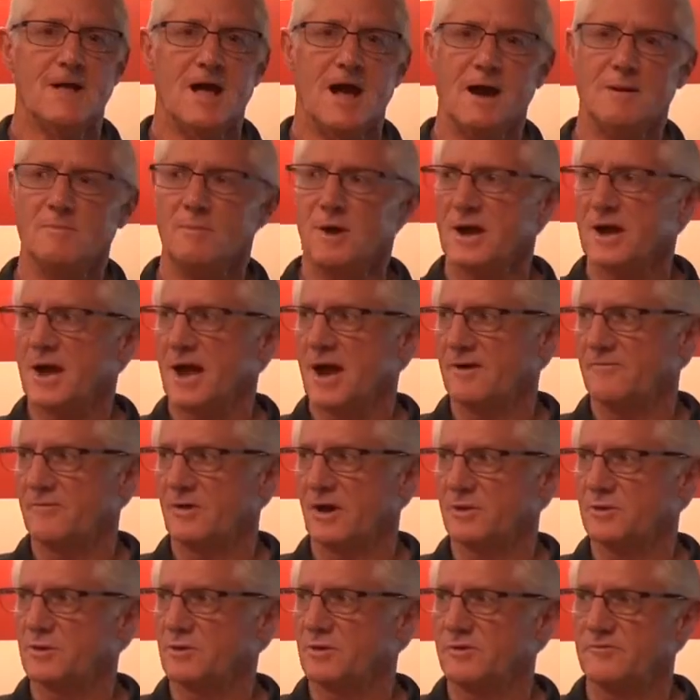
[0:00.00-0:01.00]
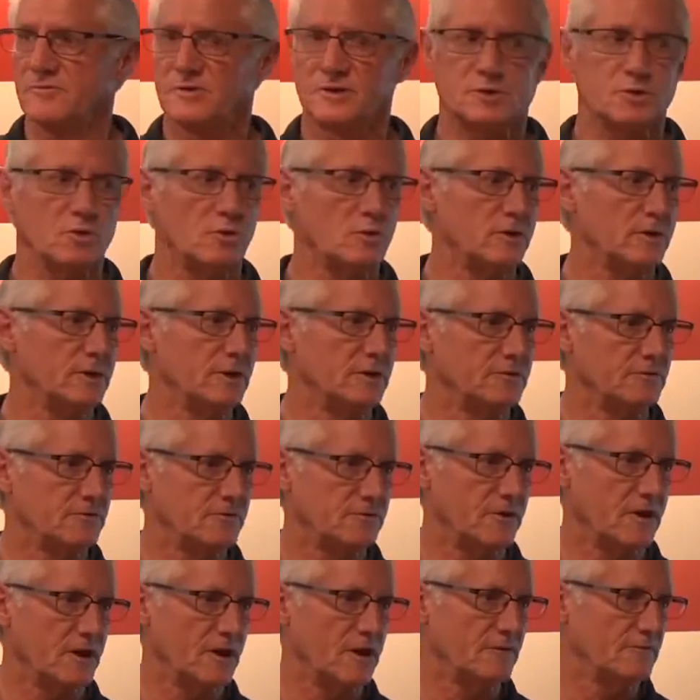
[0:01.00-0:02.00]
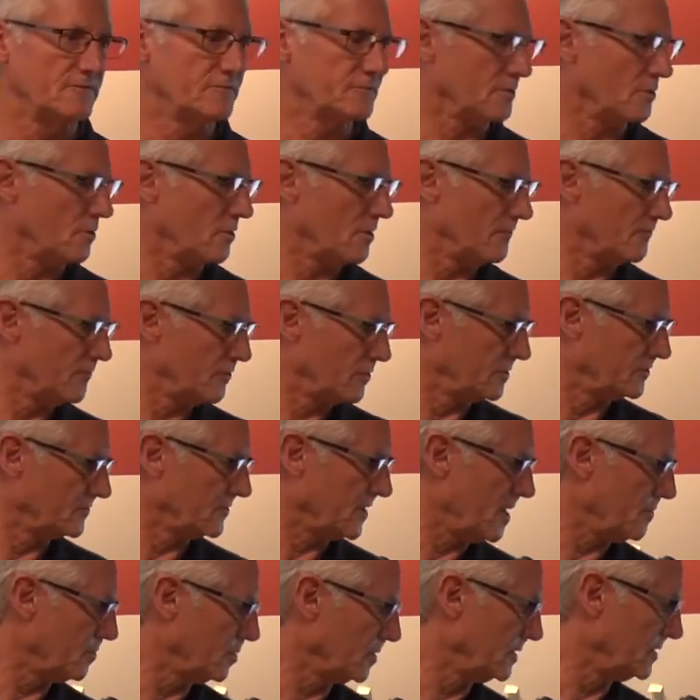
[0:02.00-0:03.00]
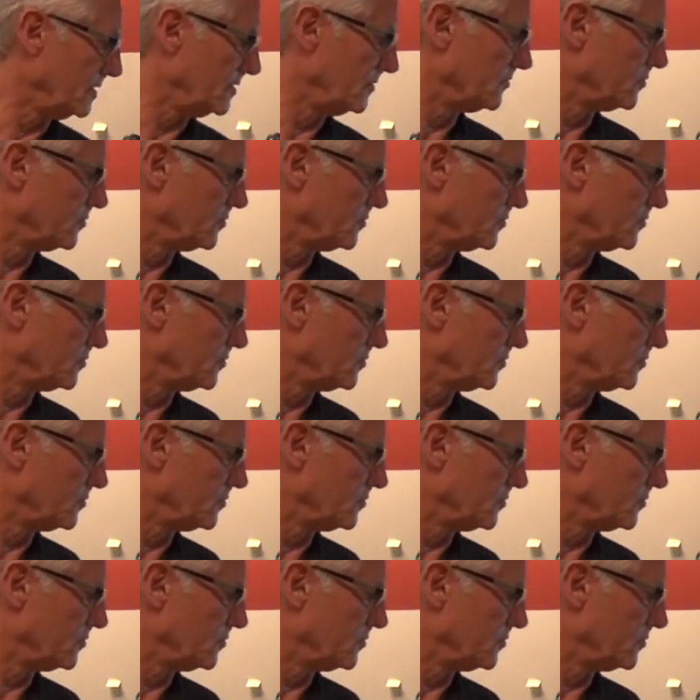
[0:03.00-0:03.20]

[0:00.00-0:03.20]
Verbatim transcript: I may have other inventory in shelves or, for example, in